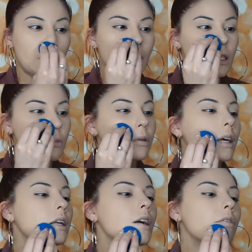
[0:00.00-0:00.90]
just
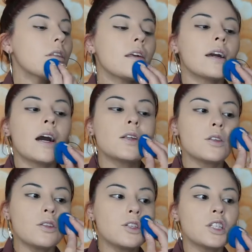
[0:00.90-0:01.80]
blend everything out
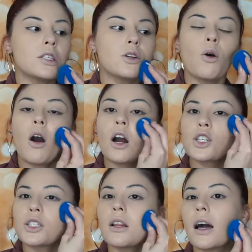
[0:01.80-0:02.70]
so there's just no
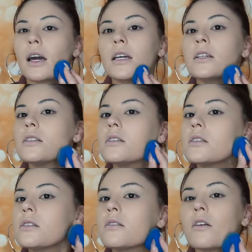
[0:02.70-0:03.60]
harsh
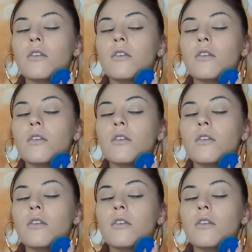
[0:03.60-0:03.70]
lines